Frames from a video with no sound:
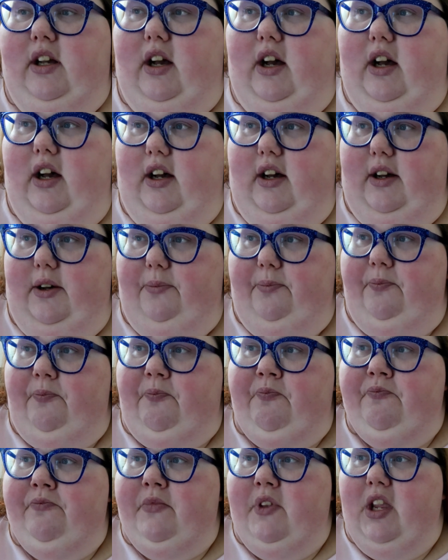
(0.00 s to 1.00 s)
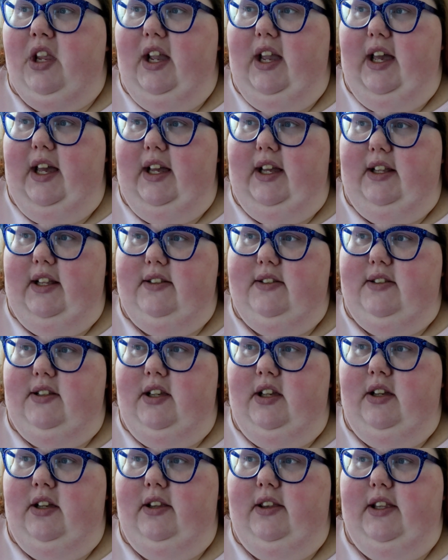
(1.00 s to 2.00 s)
And
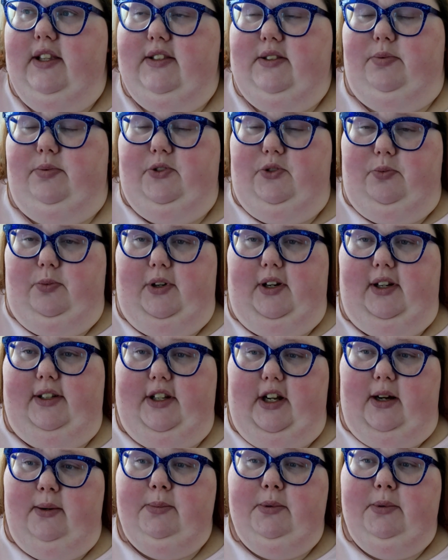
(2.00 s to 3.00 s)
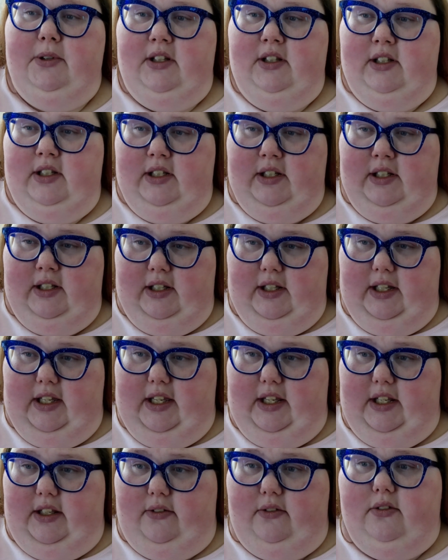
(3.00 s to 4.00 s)
this was worked up
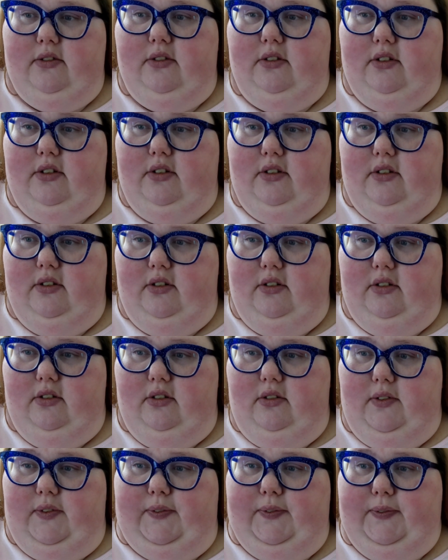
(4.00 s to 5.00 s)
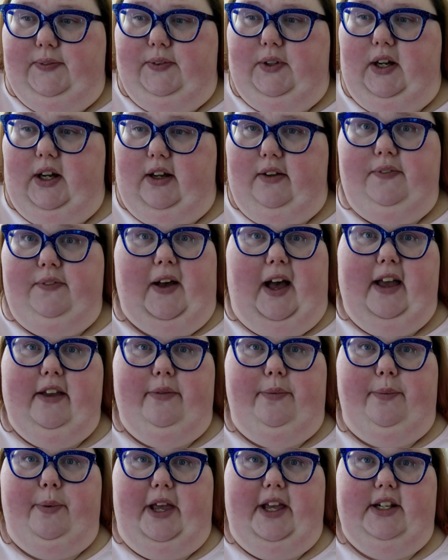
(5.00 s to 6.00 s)
in
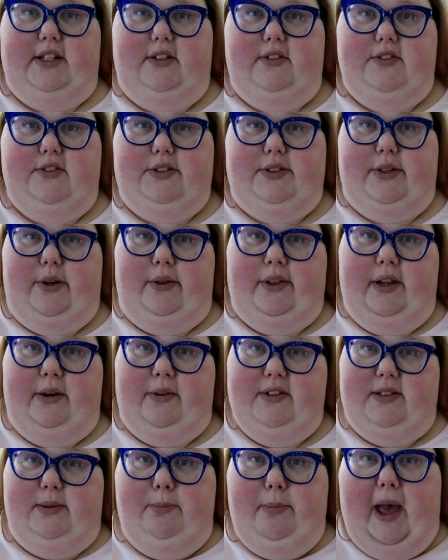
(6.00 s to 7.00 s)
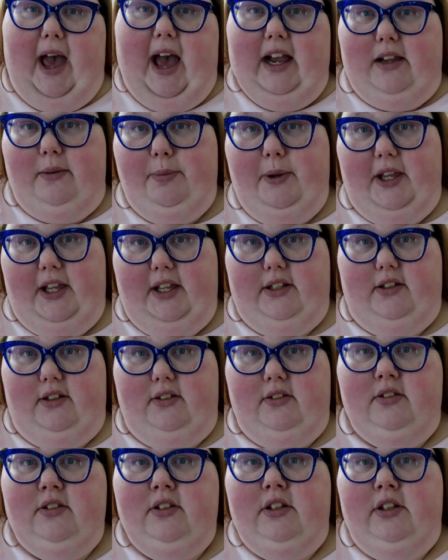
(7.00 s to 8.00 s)
5 panels. So there was a back
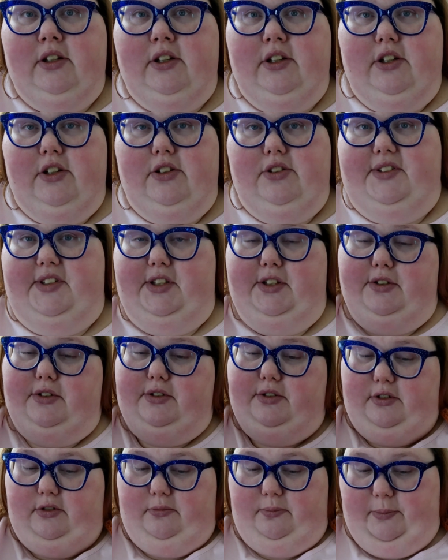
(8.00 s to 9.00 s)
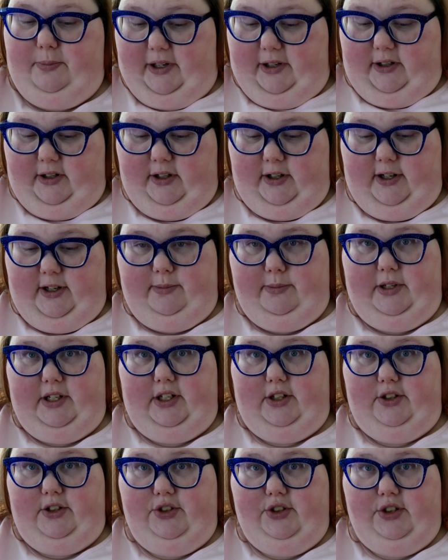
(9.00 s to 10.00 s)
panel, 2 mirror
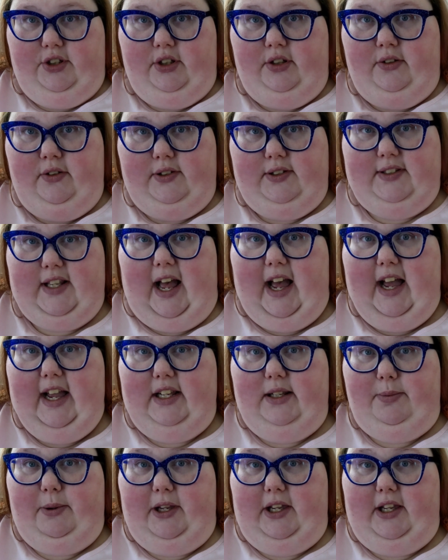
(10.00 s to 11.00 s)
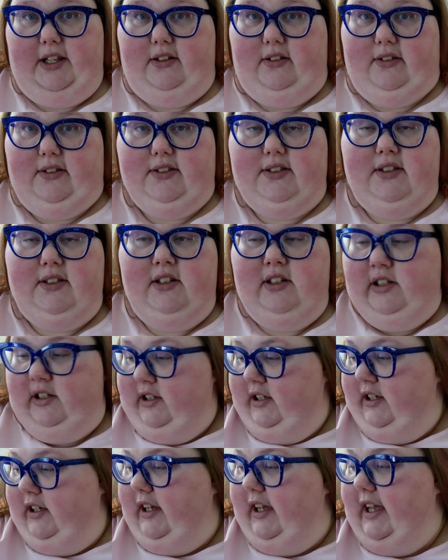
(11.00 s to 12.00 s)
image side panels,
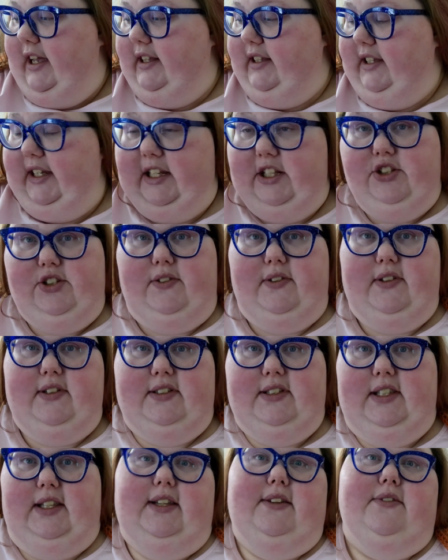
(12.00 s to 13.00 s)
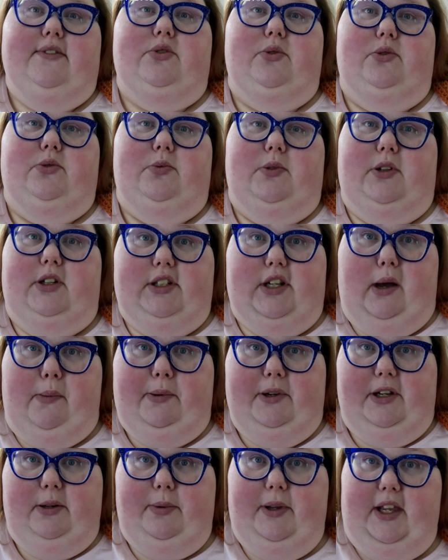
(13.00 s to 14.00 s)
and each of the sleeves was worked up
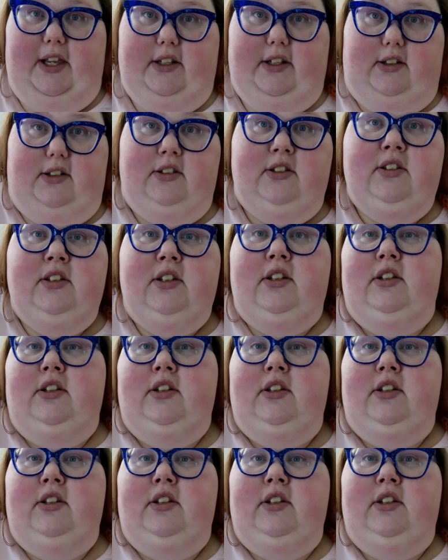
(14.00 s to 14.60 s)
in a panel.